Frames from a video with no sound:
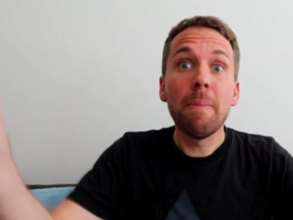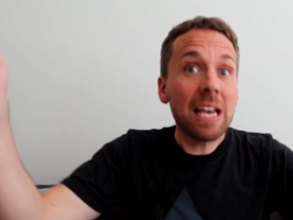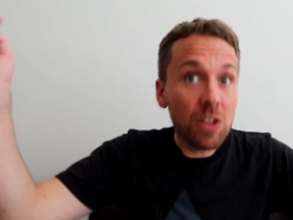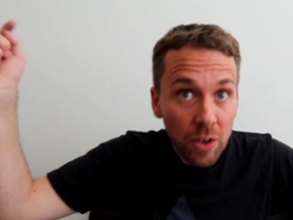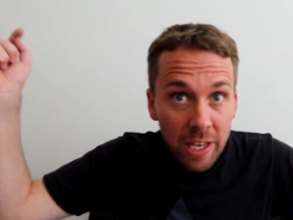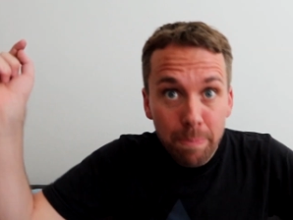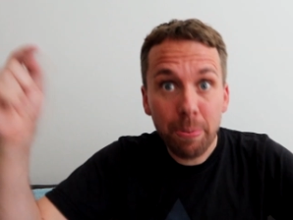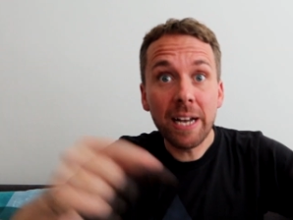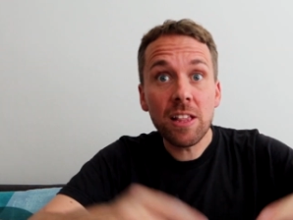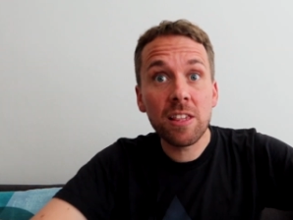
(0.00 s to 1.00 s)
Make sure you
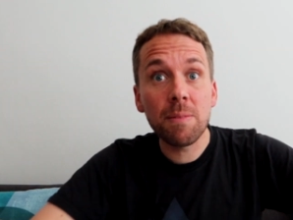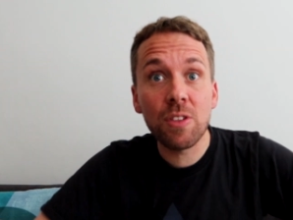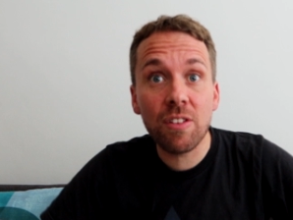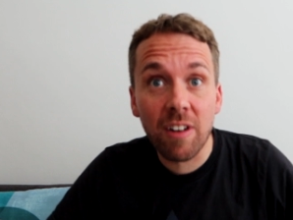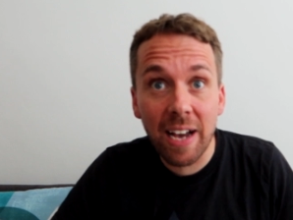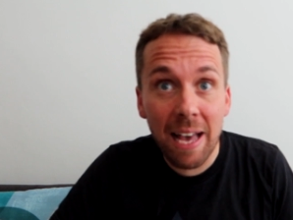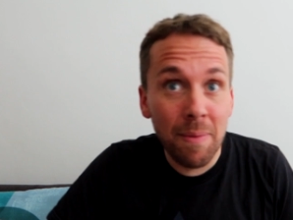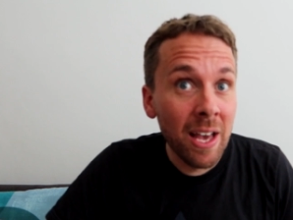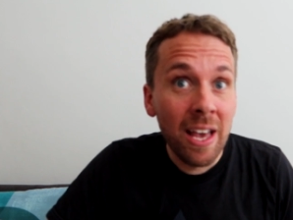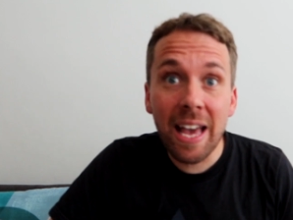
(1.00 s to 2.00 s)
punch
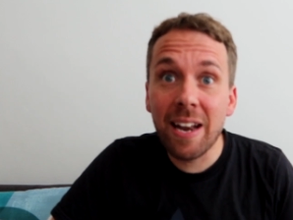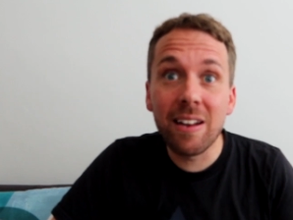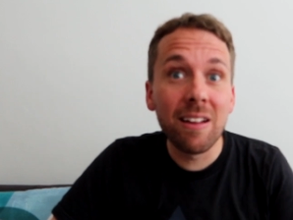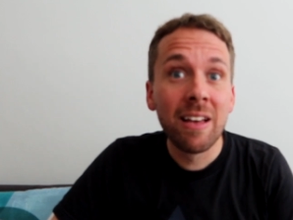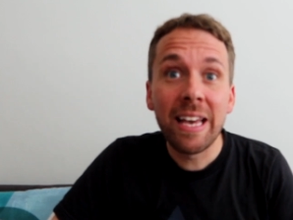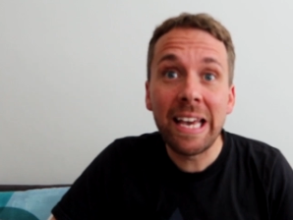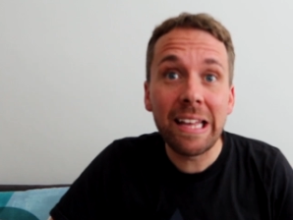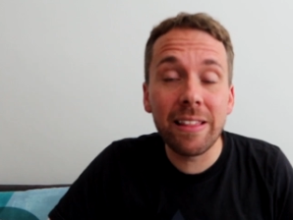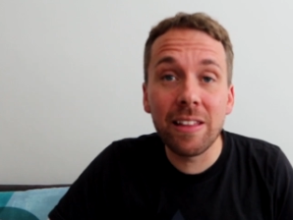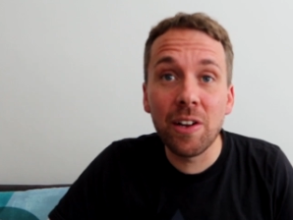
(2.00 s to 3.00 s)
subscribe and
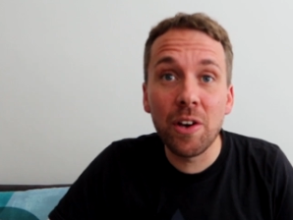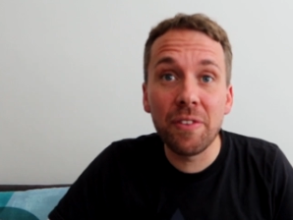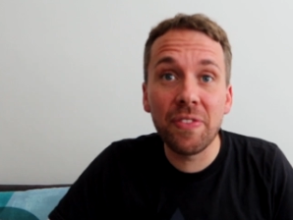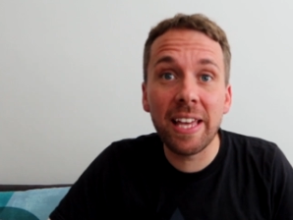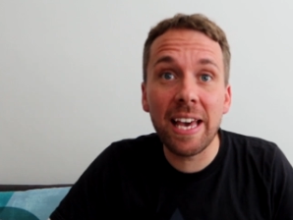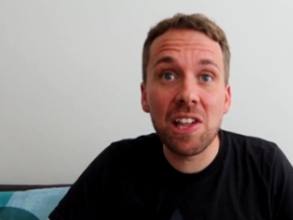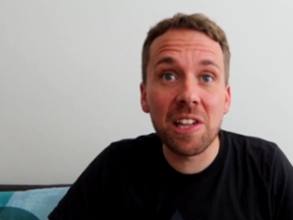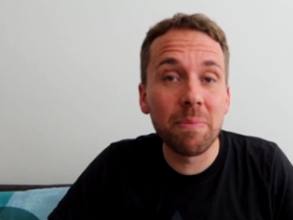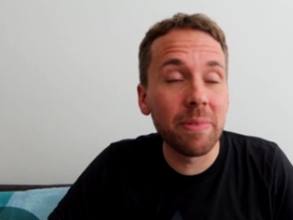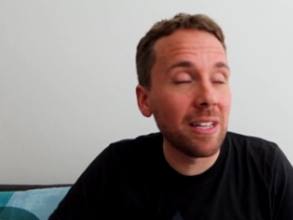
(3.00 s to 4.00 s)
hit the
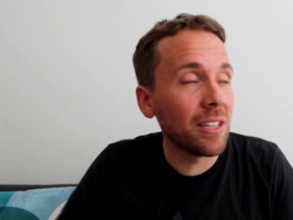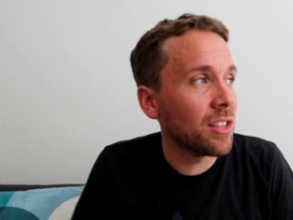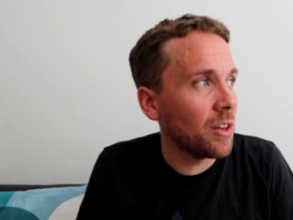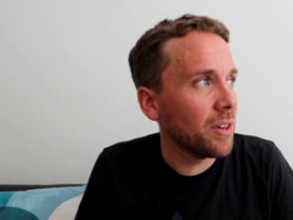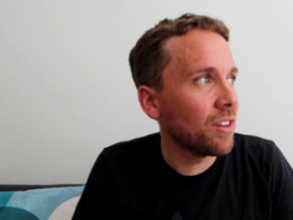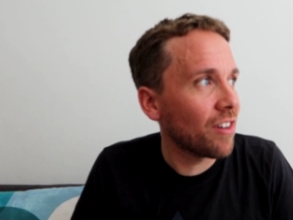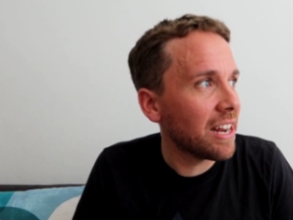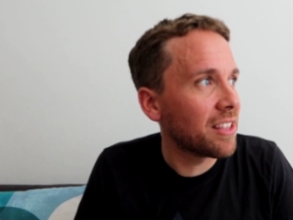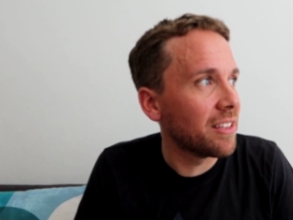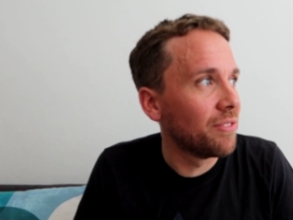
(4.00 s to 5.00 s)
notification bell. So
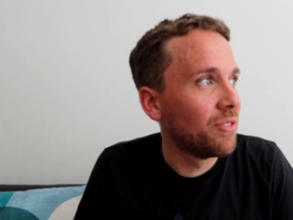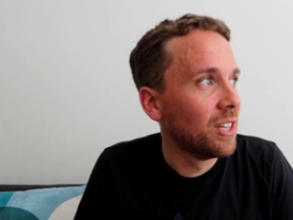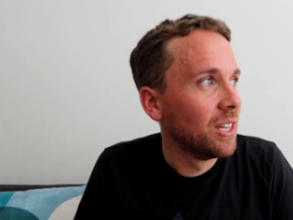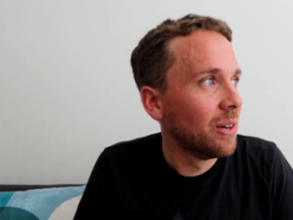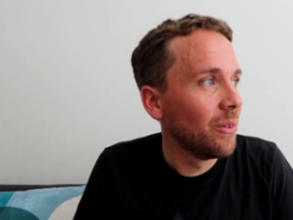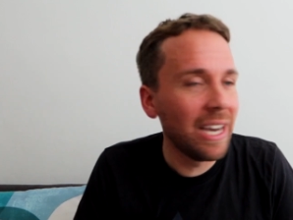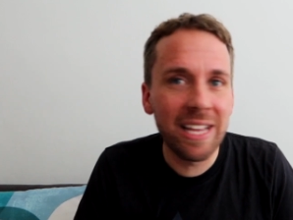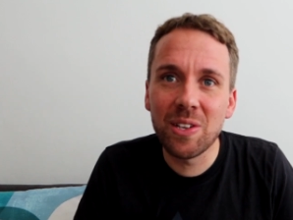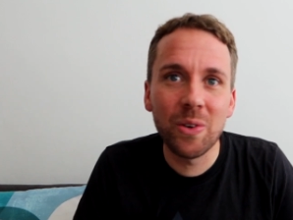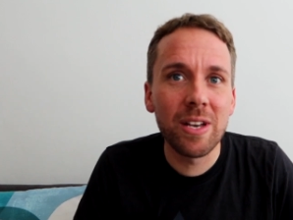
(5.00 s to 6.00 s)
aggressive. Why
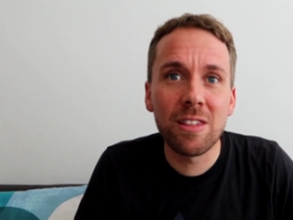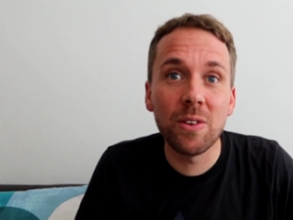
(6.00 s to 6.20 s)
is it always